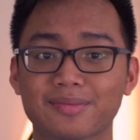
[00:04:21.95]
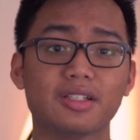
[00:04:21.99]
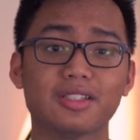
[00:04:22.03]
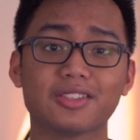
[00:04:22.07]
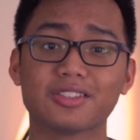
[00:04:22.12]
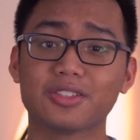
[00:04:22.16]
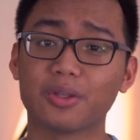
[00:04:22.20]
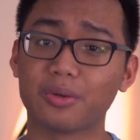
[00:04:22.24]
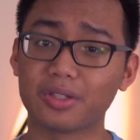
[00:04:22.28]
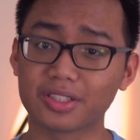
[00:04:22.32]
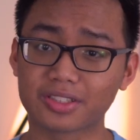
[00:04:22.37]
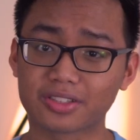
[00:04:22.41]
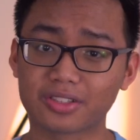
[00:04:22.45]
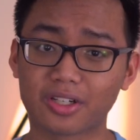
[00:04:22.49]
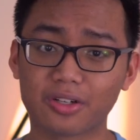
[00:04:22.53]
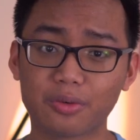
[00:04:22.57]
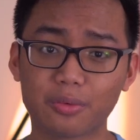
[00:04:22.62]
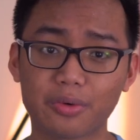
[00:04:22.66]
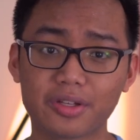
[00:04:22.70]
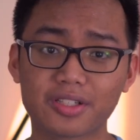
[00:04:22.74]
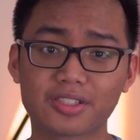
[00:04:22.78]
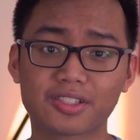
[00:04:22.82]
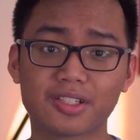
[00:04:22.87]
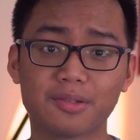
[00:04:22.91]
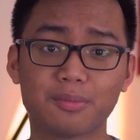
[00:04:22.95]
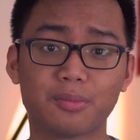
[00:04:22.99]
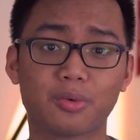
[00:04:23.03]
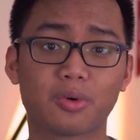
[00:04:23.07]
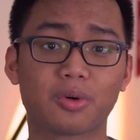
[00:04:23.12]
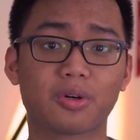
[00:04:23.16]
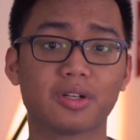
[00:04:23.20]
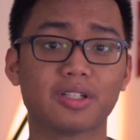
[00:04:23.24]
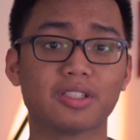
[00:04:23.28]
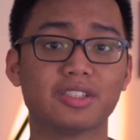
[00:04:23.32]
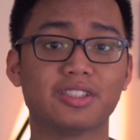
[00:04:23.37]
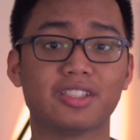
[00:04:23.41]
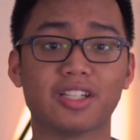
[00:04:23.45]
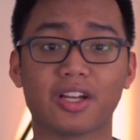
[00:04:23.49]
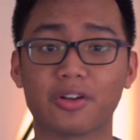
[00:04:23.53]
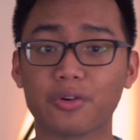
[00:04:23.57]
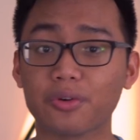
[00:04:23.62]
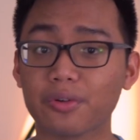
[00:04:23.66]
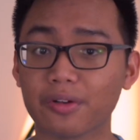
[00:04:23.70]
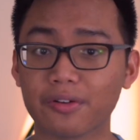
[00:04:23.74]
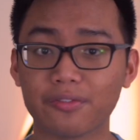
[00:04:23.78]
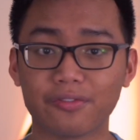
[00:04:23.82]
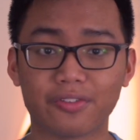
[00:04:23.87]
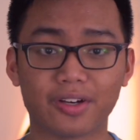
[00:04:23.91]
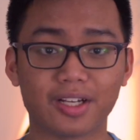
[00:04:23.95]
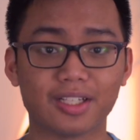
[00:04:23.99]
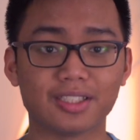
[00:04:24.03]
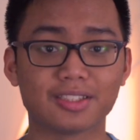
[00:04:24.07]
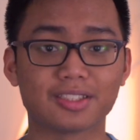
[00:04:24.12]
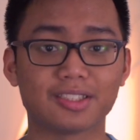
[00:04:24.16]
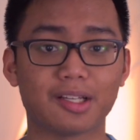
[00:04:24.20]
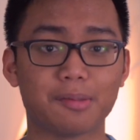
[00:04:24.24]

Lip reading: So I'll start with some more general advice